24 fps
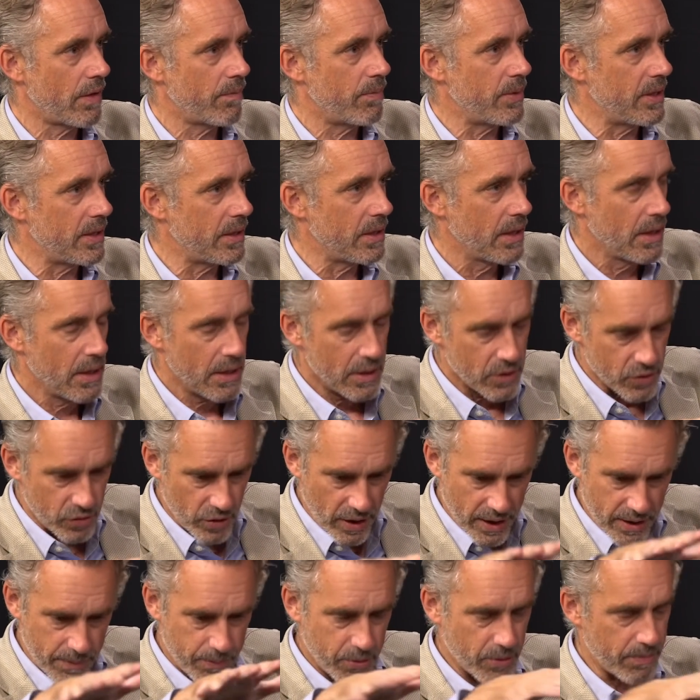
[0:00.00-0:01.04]
I've been
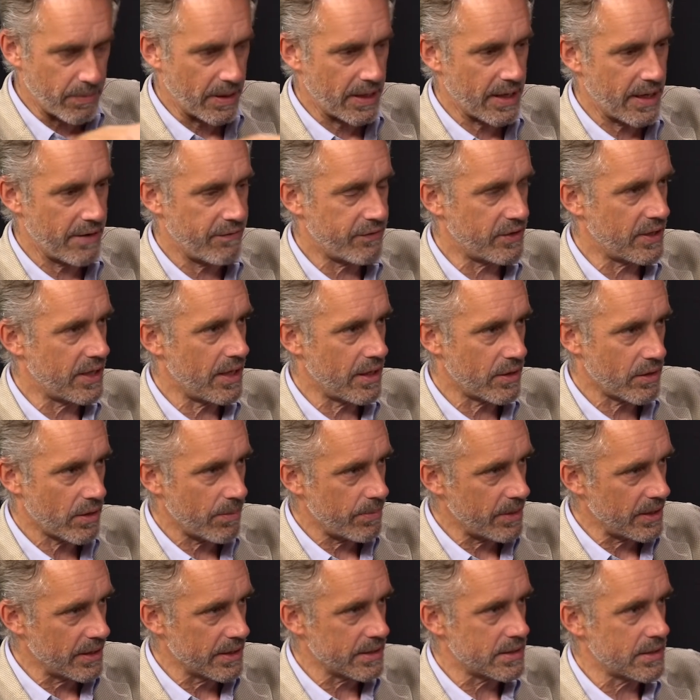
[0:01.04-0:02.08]
trying to put my life together.
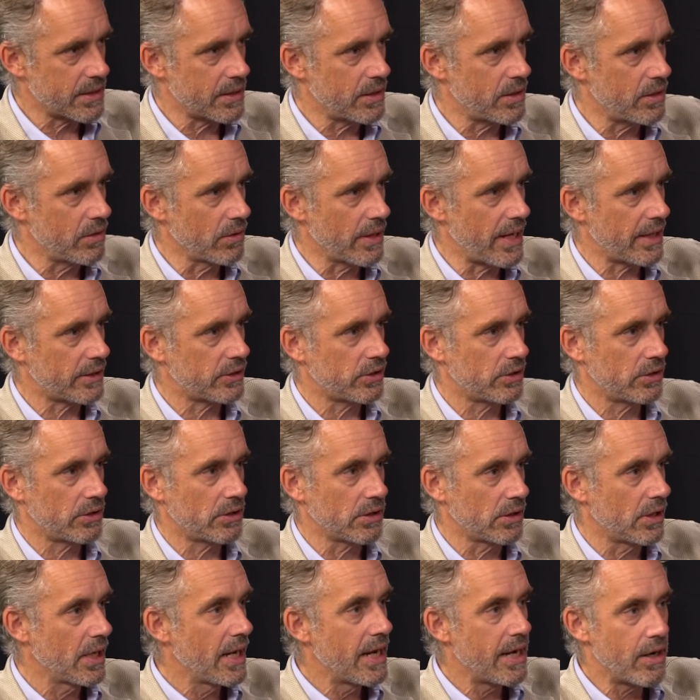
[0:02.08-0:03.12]
I've been listening to your
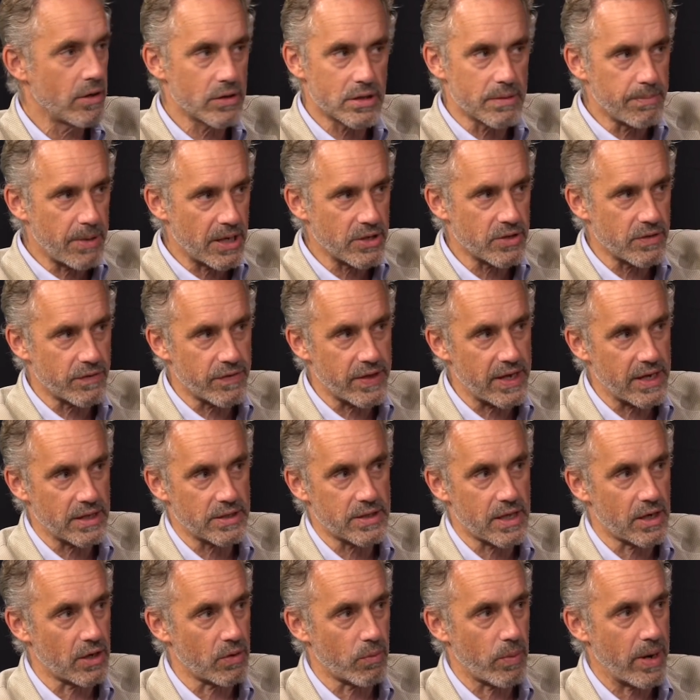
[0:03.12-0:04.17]
lectures, and here's a bunch of
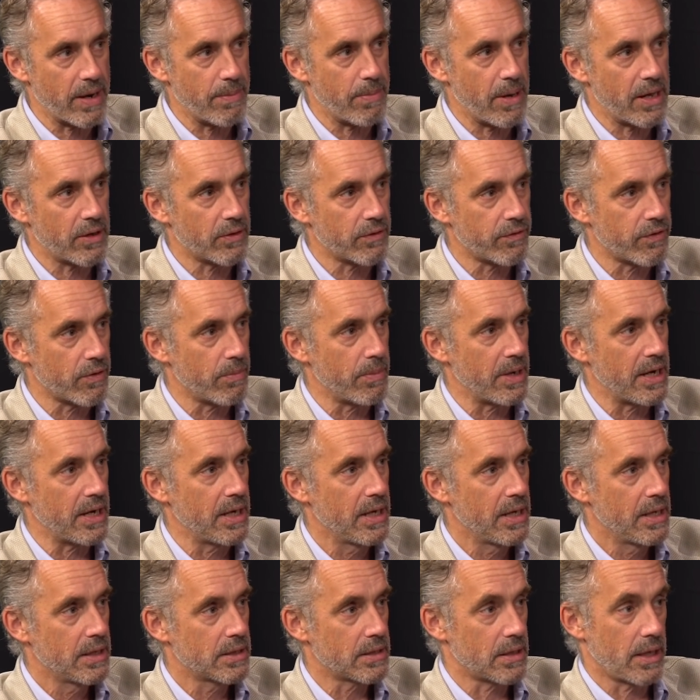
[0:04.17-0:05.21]
things that are way better for
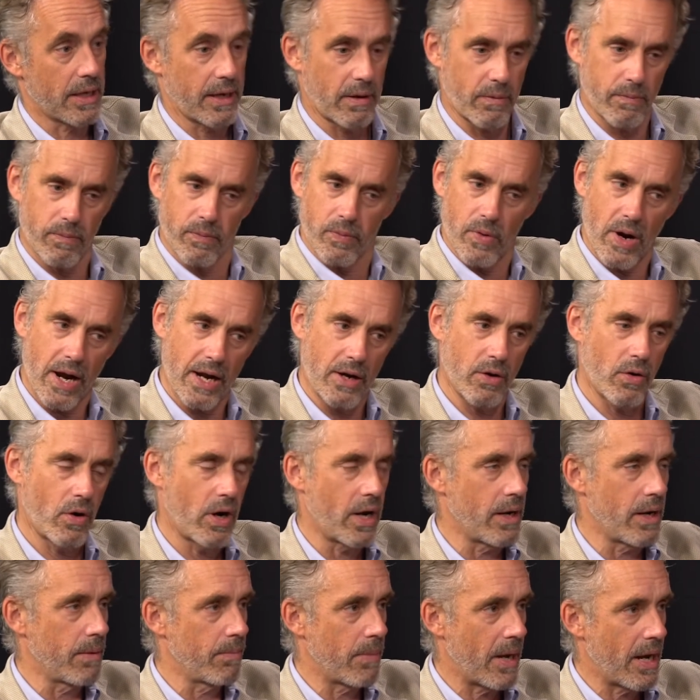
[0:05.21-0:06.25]
me. It's like, right
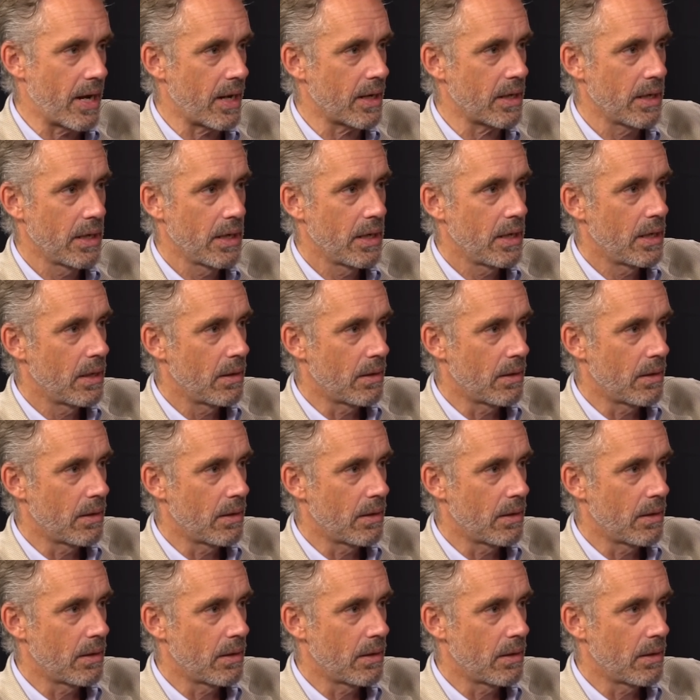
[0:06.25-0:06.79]
on, man.